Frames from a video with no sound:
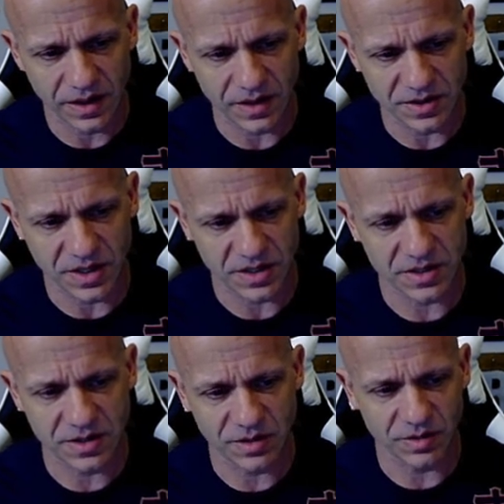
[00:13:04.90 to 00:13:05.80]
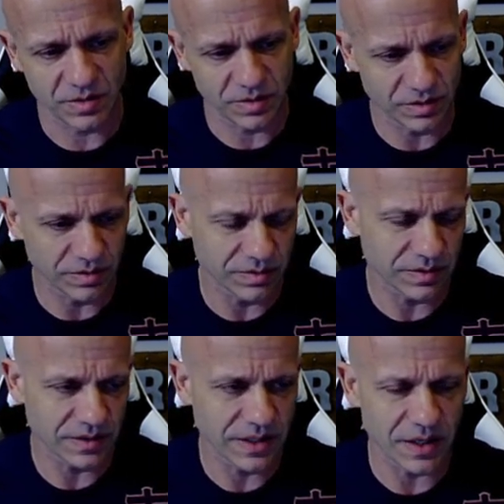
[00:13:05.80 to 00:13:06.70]
just to
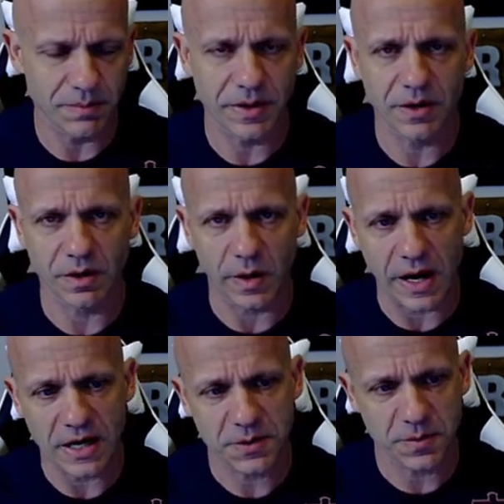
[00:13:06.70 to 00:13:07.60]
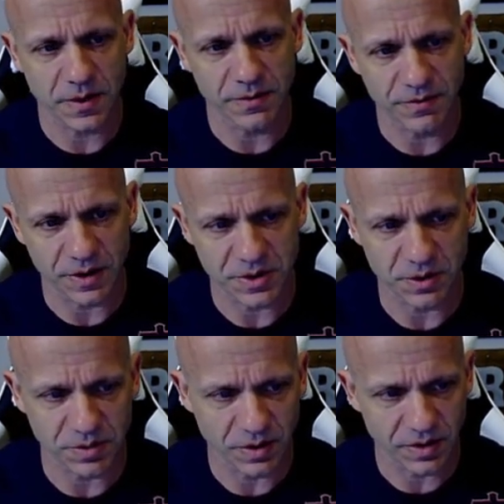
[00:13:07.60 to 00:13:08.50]
get a better grasp of
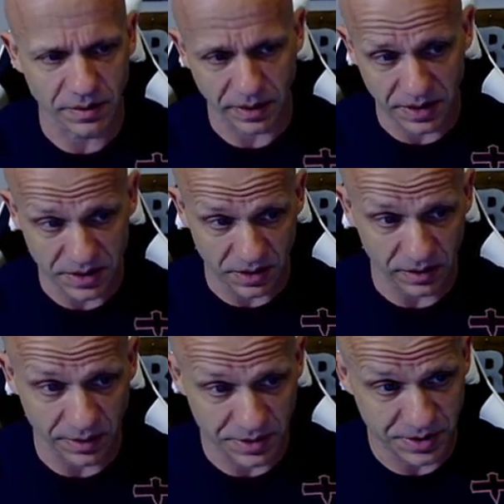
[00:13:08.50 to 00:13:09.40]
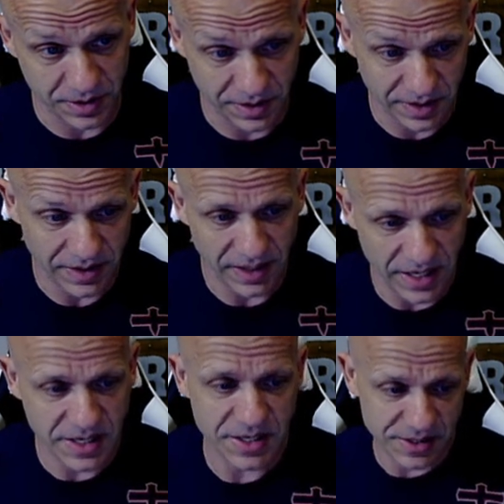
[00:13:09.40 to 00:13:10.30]
functional programming, because in Clojure
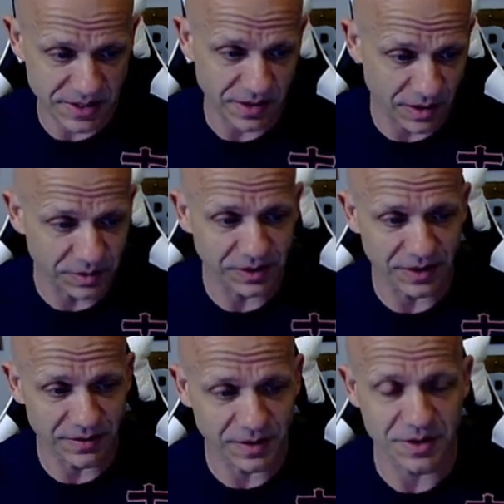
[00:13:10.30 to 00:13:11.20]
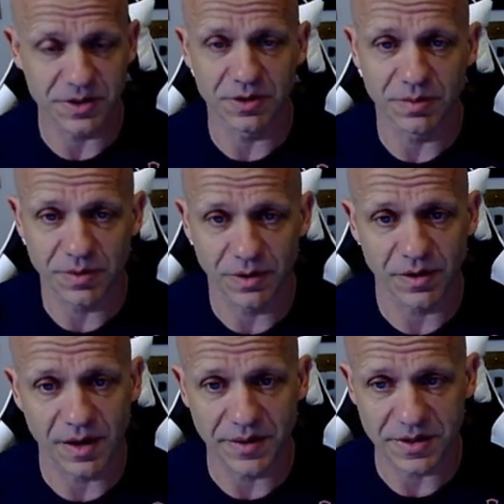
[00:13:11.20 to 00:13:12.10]
it is only functional
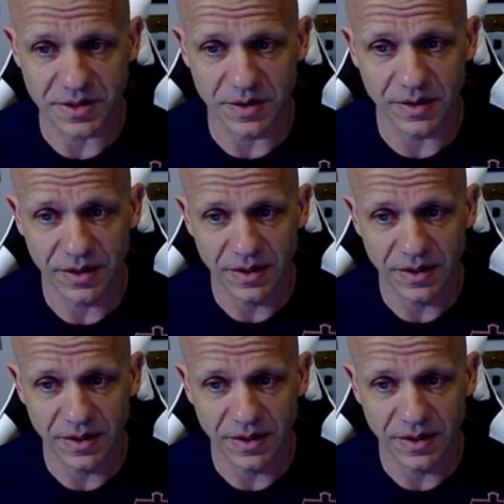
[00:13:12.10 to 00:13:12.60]
programming, so